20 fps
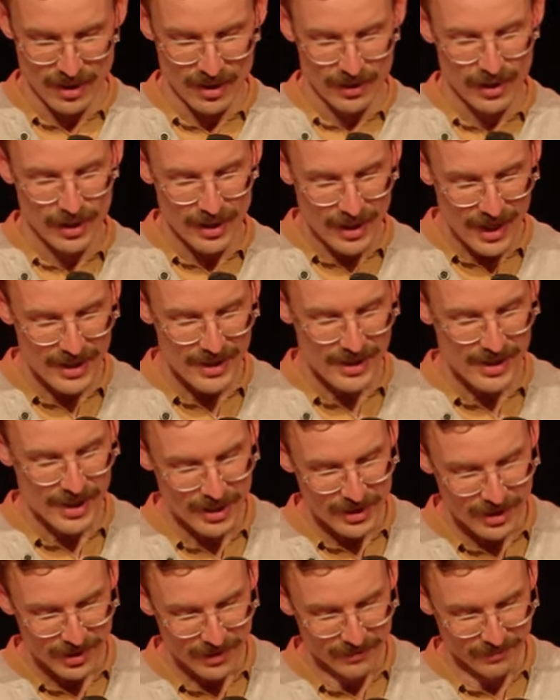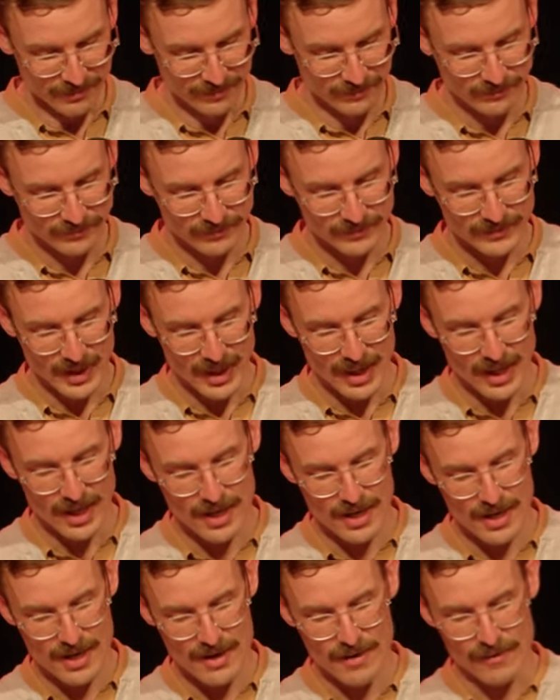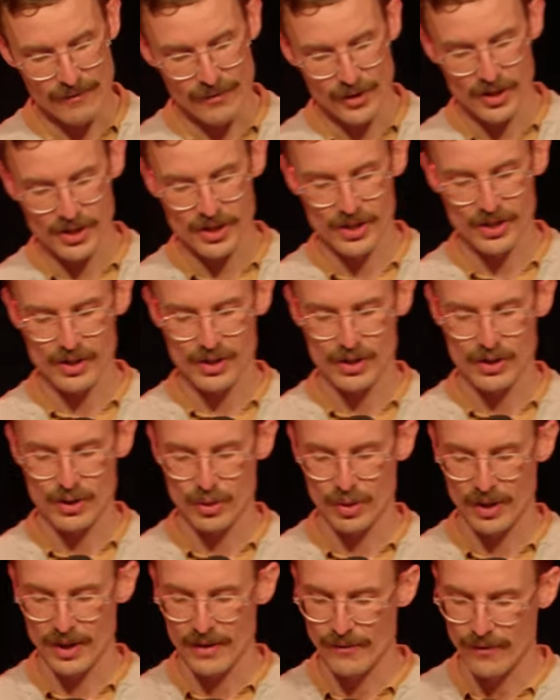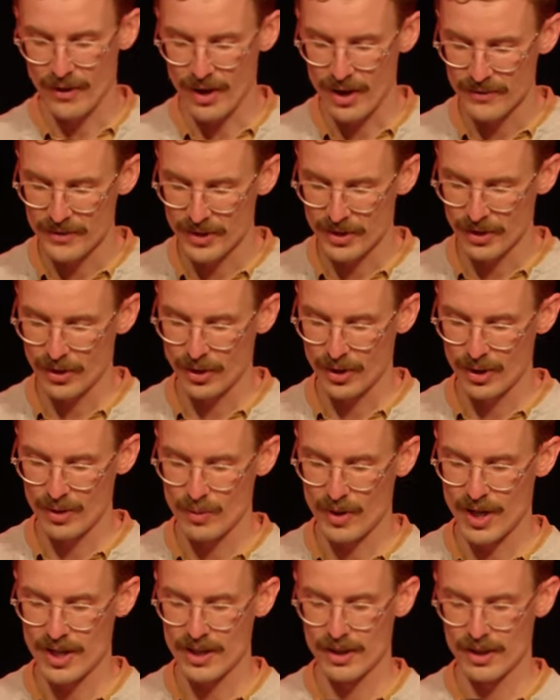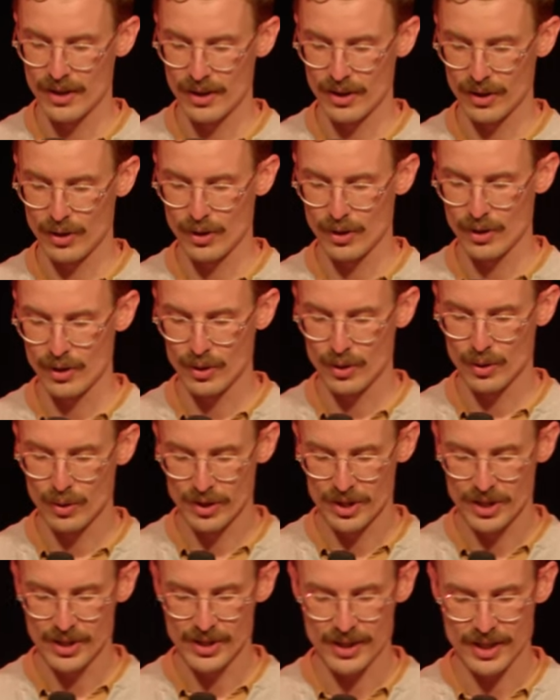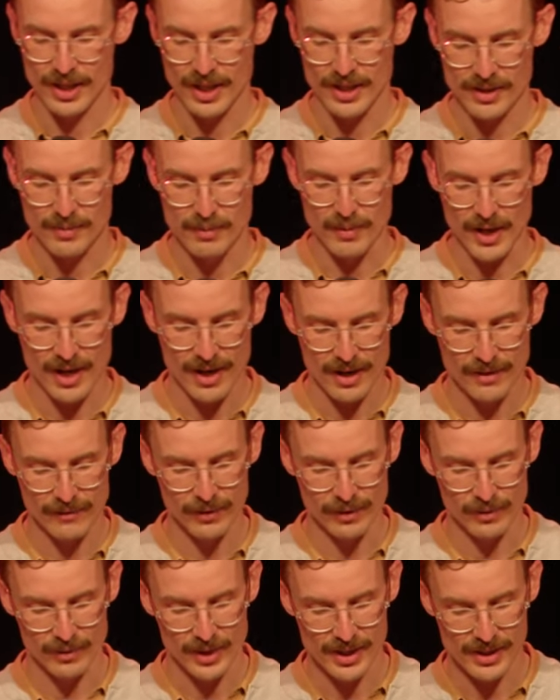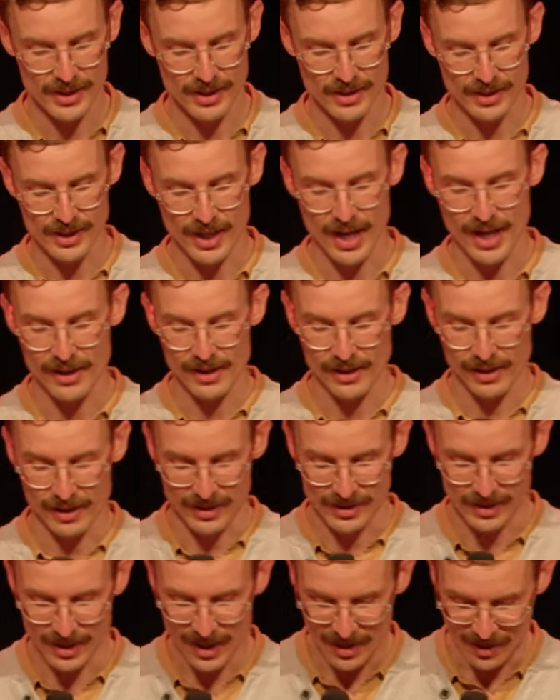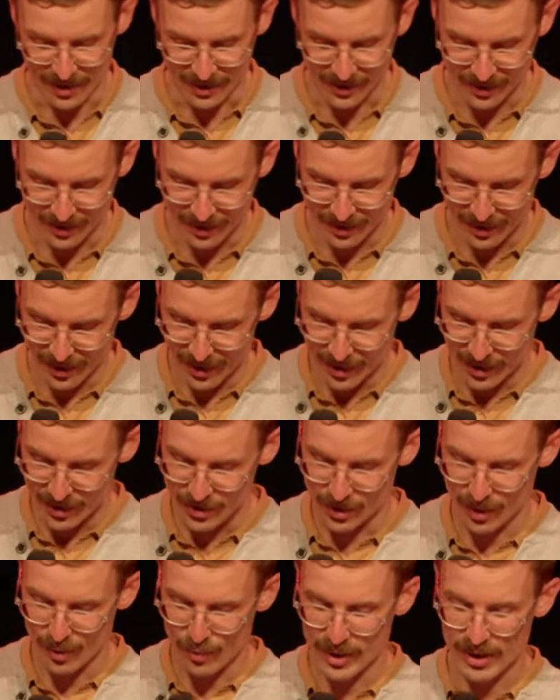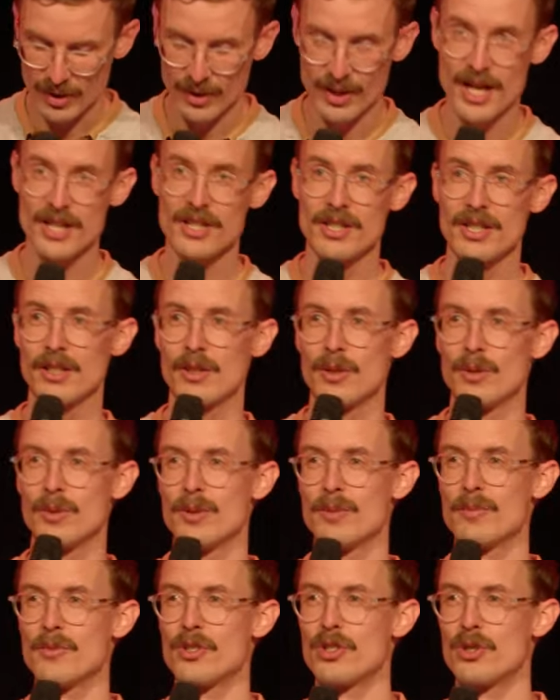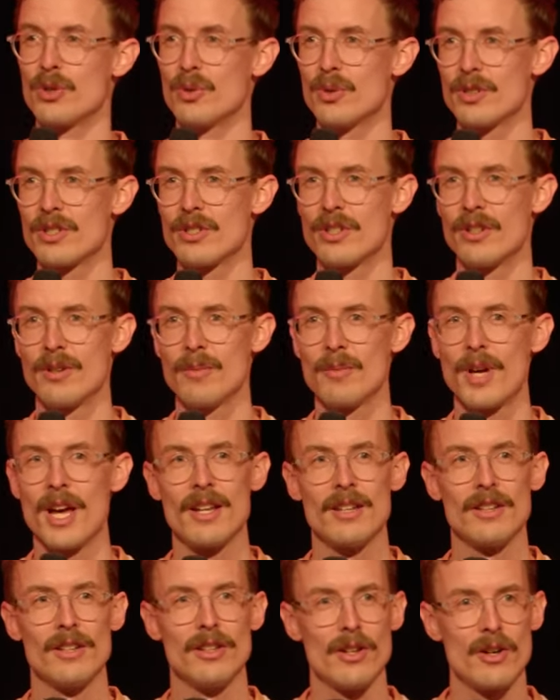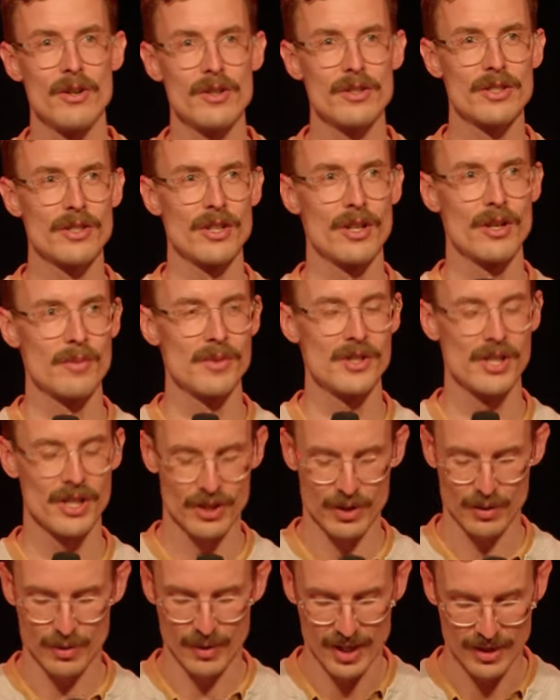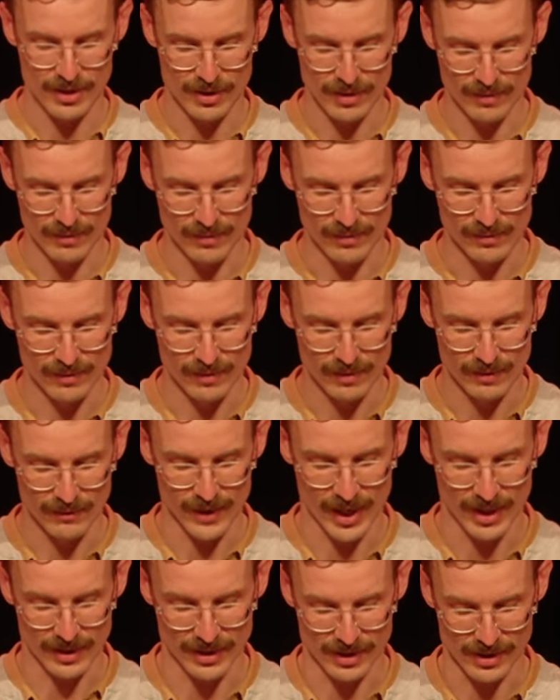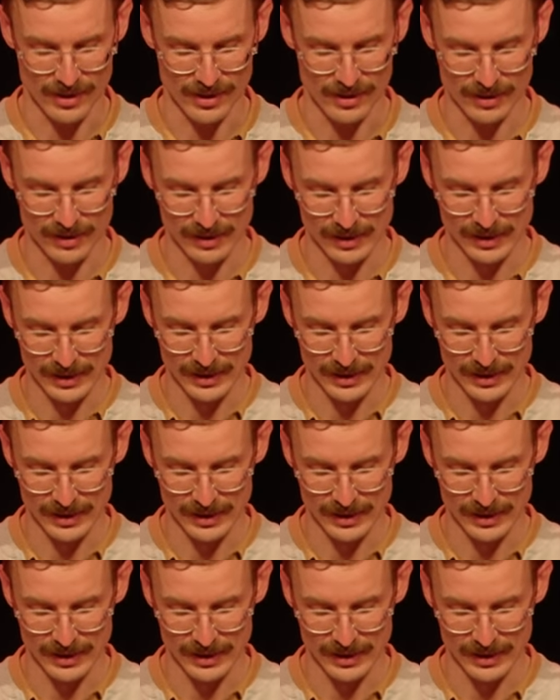The next section in verses 25 to 31 cautions against marrying for reasons other than status. So we could actually call them short-term and long-term situational factors.